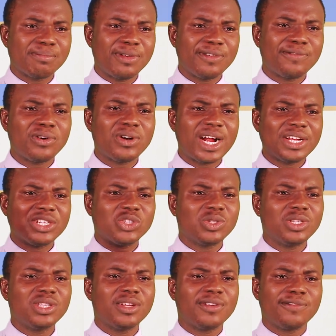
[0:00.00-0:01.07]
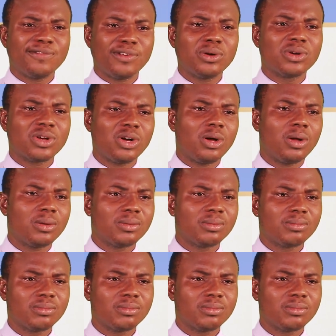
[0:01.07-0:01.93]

before answering the phone call.